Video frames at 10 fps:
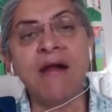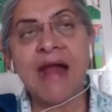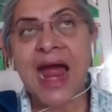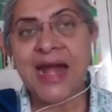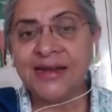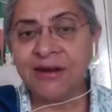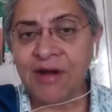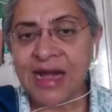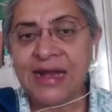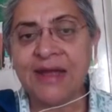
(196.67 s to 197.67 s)
are
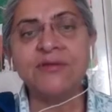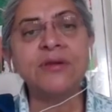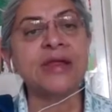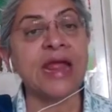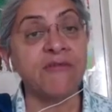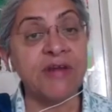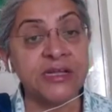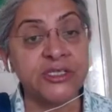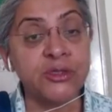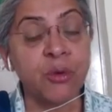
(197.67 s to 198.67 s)
at grade level, can
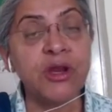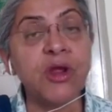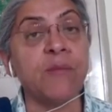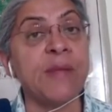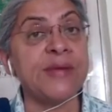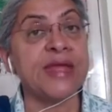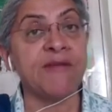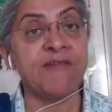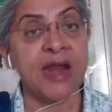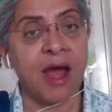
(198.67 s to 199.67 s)
read a story, or maybe
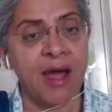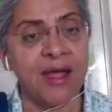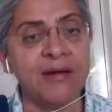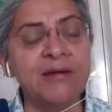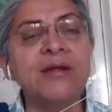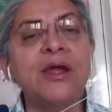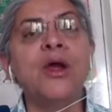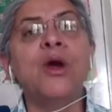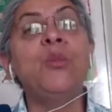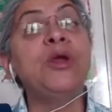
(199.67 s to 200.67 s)
can read higher.
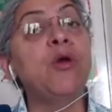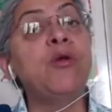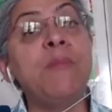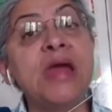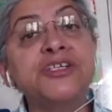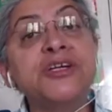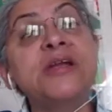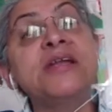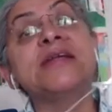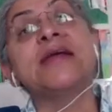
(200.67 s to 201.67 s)
We don't
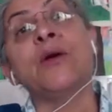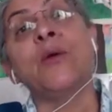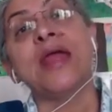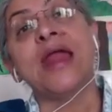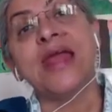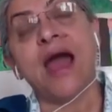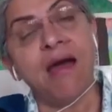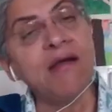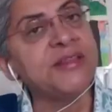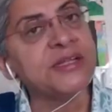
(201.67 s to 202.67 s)
measure it going any
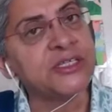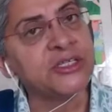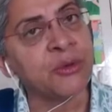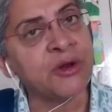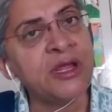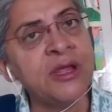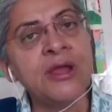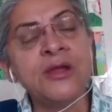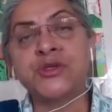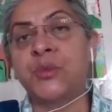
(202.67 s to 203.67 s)
higher than story,
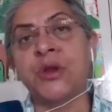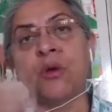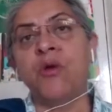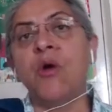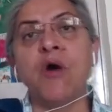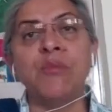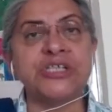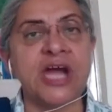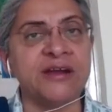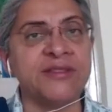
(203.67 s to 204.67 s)
so we don't know how
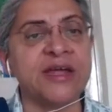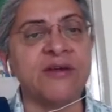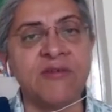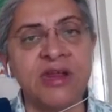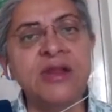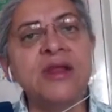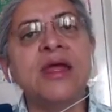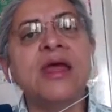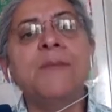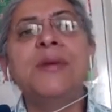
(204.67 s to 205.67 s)
much higher they can read.
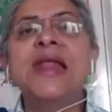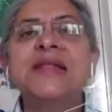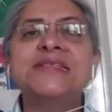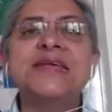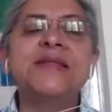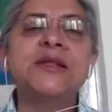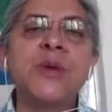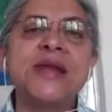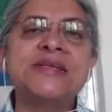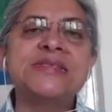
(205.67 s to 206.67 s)
But let's say
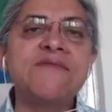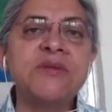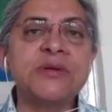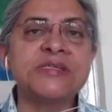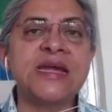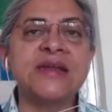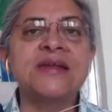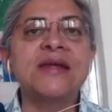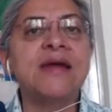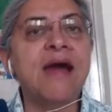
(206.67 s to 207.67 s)
that
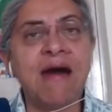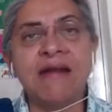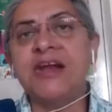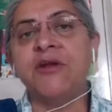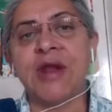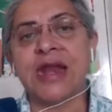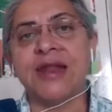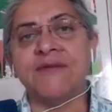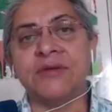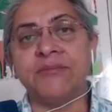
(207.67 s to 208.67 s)
27% are at
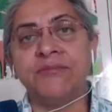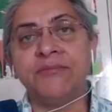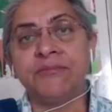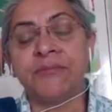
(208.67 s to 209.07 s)
grade level.